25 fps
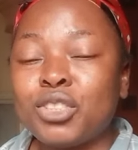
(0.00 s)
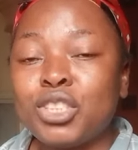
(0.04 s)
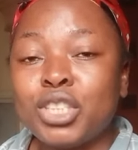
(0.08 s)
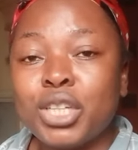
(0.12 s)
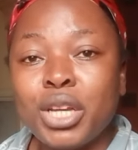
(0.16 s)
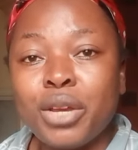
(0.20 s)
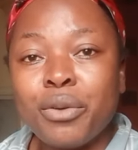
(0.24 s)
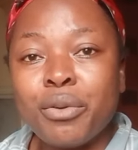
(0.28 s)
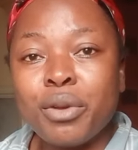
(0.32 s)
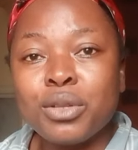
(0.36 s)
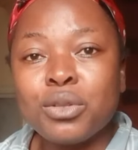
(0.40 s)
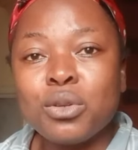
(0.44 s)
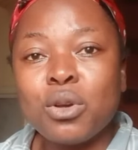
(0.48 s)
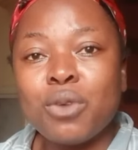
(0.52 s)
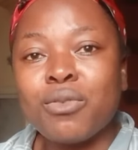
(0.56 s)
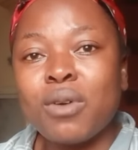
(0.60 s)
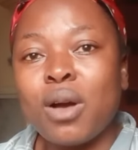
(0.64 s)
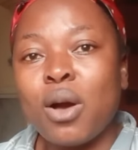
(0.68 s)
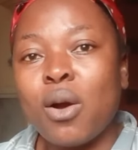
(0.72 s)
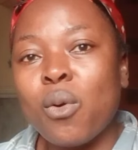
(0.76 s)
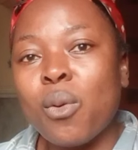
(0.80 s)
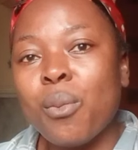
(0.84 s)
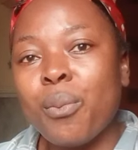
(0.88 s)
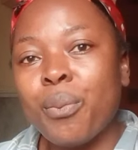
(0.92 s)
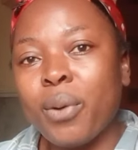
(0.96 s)
generator of
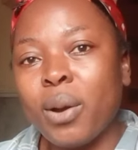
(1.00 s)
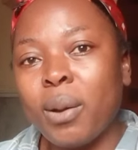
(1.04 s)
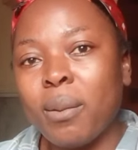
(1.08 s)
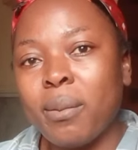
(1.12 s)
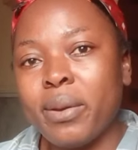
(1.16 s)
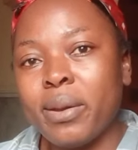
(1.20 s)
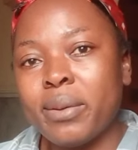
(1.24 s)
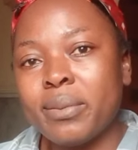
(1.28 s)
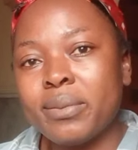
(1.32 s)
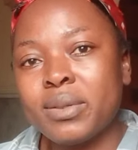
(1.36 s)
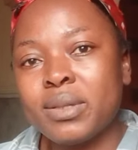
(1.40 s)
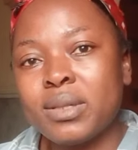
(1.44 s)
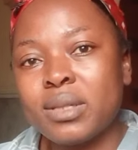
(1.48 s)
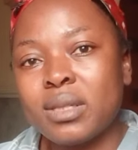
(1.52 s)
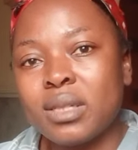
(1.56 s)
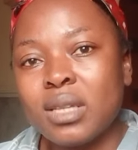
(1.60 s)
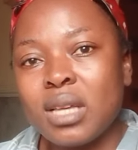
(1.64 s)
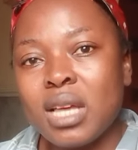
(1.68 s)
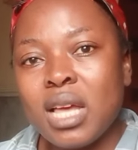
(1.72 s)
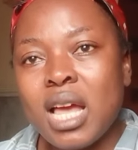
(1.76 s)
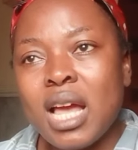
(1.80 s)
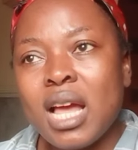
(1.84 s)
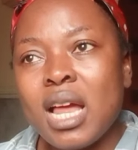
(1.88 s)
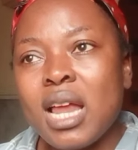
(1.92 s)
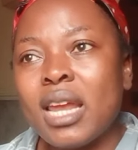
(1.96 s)
our own problems.
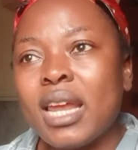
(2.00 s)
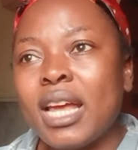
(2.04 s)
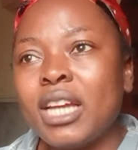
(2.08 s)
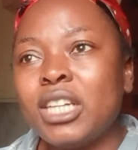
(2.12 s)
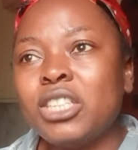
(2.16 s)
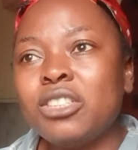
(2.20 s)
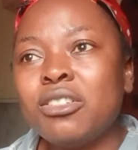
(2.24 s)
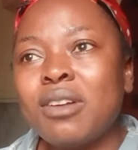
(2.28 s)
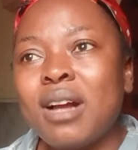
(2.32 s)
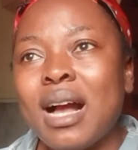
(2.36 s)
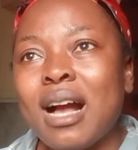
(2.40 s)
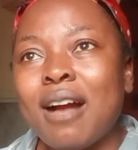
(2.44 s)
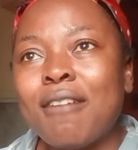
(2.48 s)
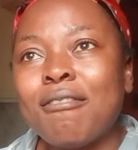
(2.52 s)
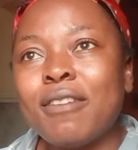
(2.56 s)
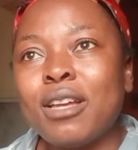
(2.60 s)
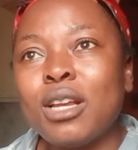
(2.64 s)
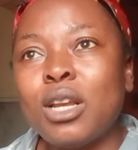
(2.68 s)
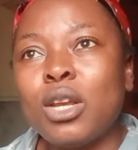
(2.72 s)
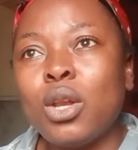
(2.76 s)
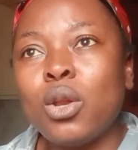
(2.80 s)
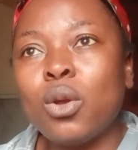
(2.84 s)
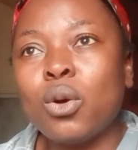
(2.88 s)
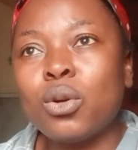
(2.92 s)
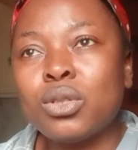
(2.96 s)
Nigeria have
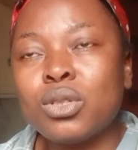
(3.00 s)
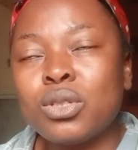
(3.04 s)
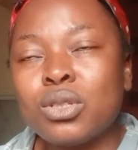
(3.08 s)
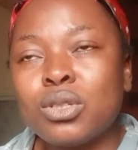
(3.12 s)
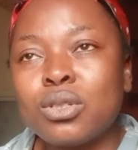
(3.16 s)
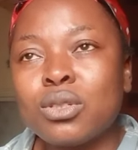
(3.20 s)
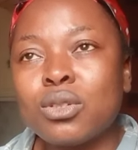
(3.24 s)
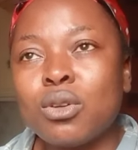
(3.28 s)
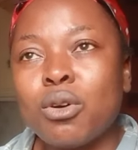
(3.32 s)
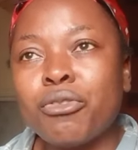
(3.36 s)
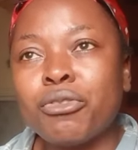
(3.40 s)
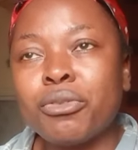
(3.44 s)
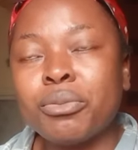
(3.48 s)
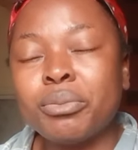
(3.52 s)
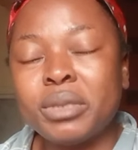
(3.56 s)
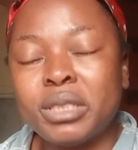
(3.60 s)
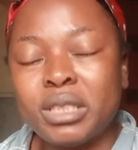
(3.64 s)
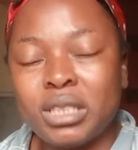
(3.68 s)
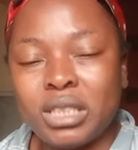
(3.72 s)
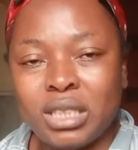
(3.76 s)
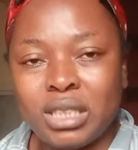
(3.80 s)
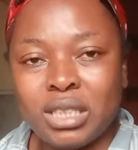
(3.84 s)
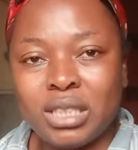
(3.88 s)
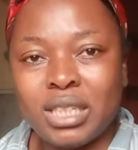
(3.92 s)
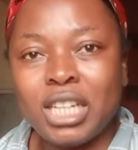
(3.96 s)
a lot of
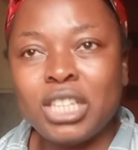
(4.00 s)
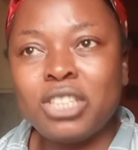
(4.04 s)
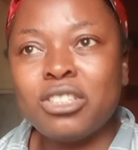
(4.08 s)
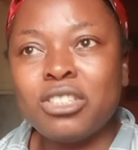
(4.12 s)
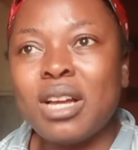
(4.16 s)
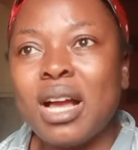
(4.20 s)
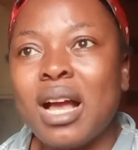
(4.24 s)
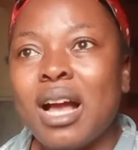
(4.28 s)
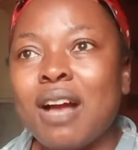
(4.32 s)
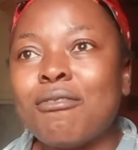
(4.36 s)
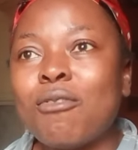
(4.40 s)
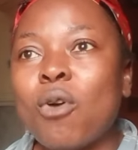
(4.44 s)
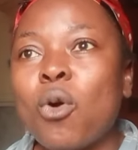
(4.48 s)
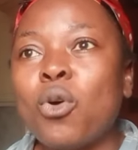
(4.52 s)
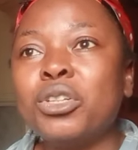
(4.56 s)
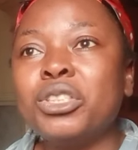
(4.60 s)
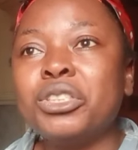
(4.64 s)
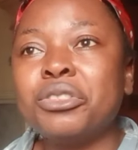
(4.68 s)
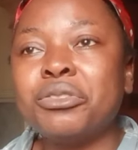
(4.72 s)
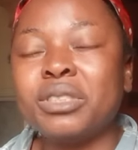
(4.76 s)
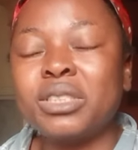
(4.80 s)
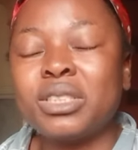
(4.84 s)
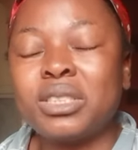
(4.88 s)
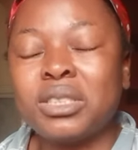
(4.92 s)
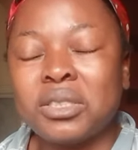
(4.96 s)
money. Nigeria have all
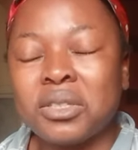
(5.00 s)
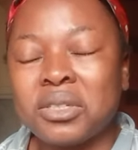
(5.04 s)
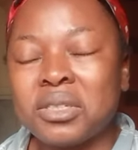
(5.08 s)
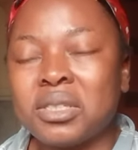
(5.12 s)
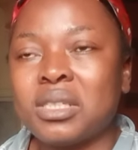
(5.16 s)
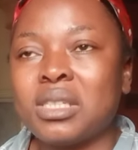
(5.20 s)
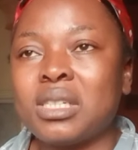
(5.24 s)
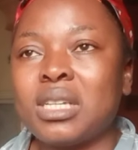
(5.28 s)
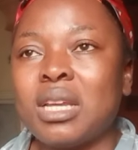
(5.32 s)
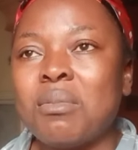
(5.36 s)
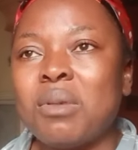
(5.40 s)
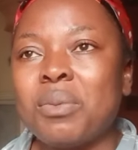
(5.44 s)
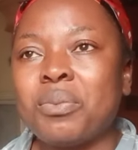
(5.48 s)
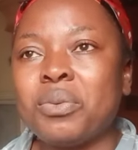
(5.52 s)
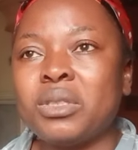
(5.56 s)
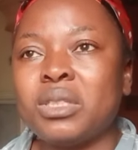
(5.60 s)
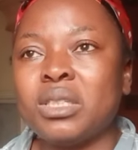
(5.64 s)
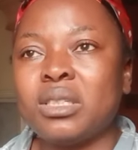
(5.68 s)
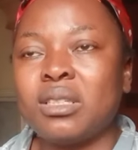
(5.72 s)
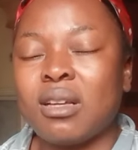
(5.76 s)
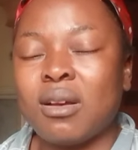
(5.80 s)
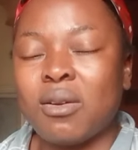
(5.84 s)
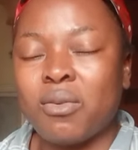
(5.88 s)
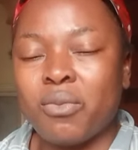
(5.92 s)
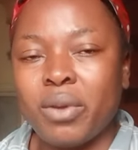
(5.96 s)
the resources, let me
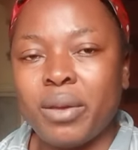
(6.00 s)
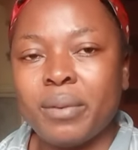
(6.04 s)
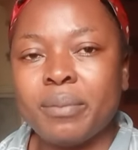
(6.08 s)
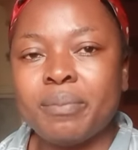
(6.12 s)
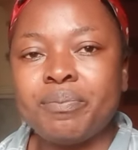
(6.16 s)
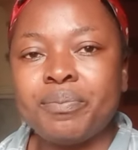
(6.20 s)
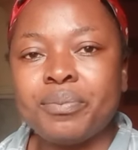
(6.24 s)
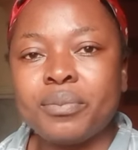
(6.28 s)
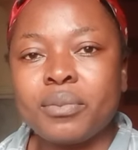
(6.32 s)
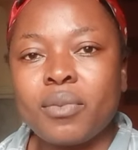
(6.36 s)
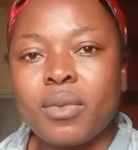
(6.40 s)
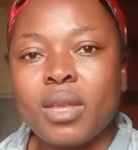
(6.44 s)
put it that way.